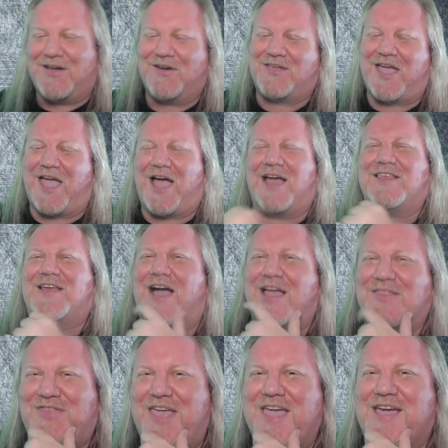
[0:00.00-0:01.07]
Okay.
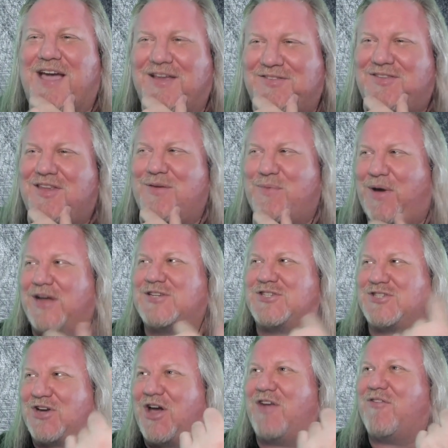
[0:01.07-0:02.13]
I think I see why
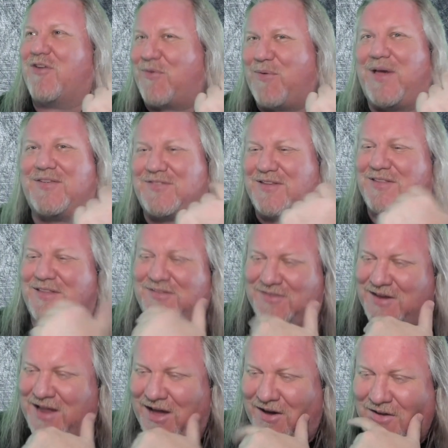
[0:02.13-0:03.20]
Sean requested
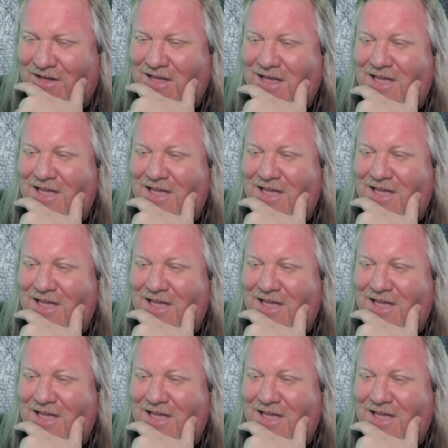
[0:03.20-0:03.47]
this now.